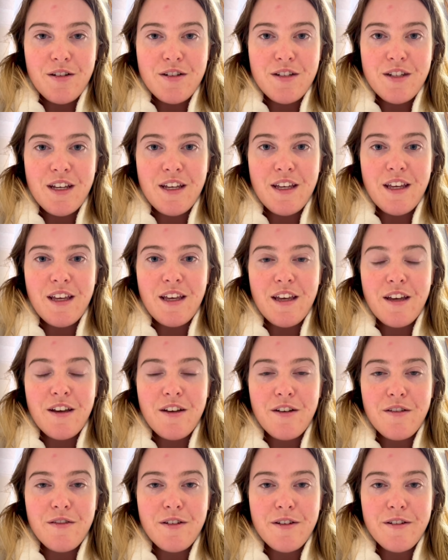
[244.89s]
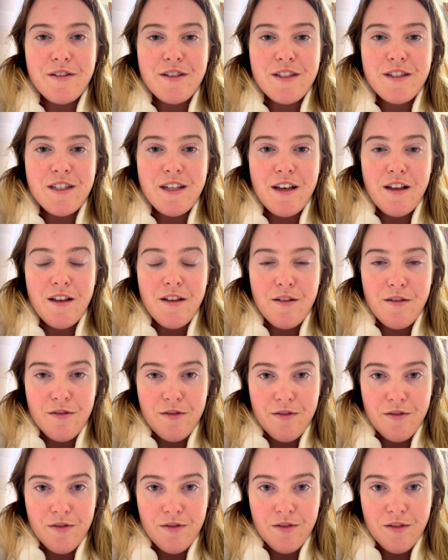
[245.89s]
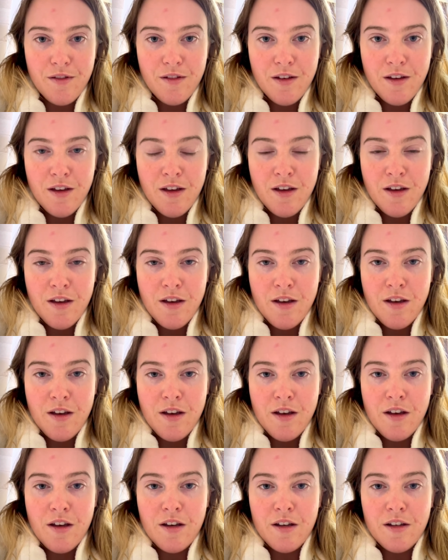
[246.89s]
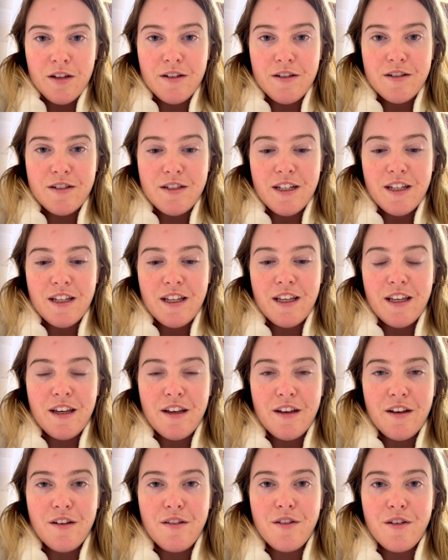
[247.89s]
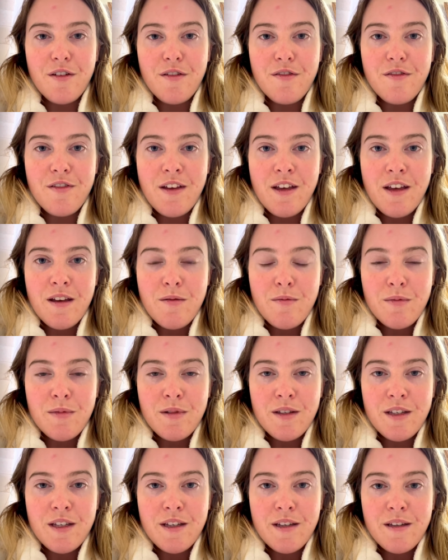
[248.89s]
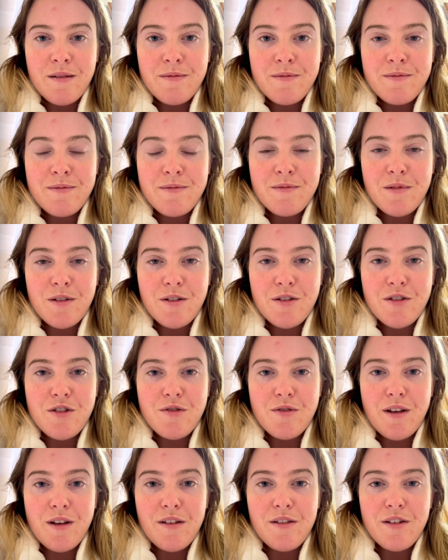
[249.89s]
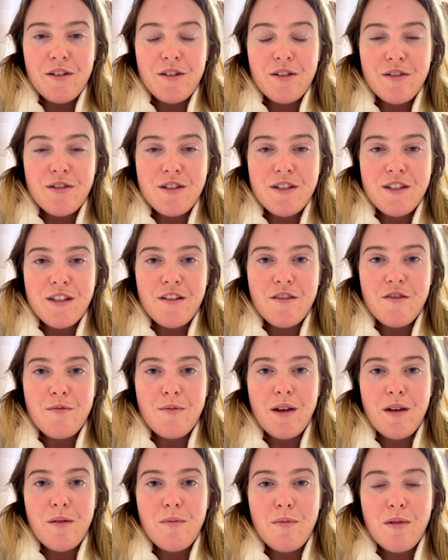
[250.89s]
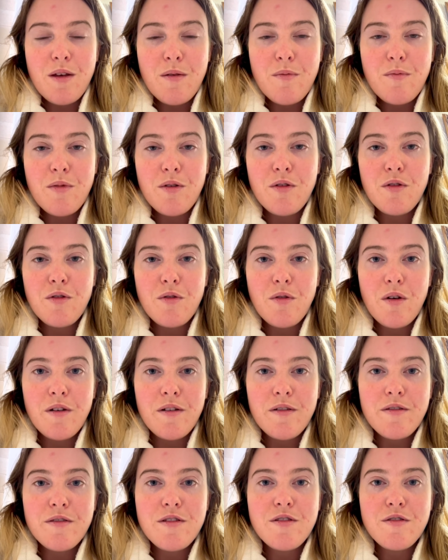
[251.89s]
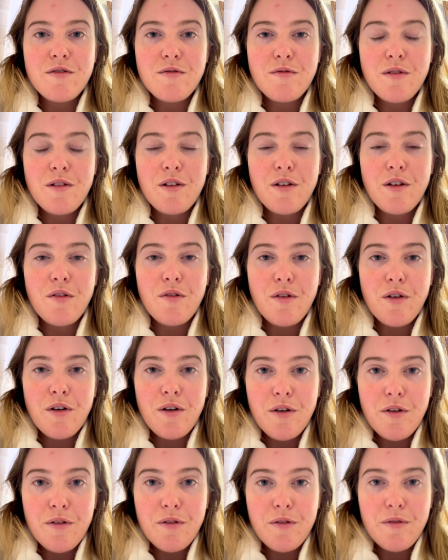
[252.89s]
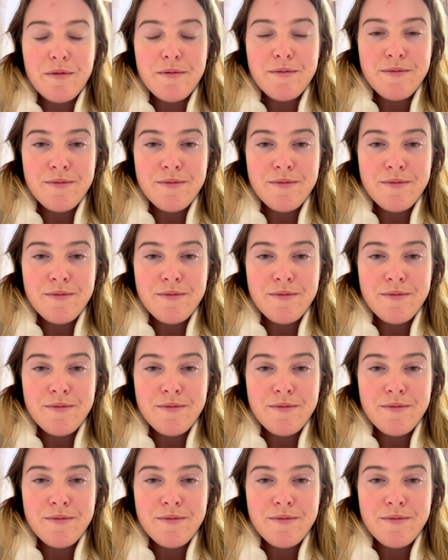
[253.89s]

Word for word: you're taking care of yourself, you're taking care of your family, you're surrounding yourself by people who also want to grow.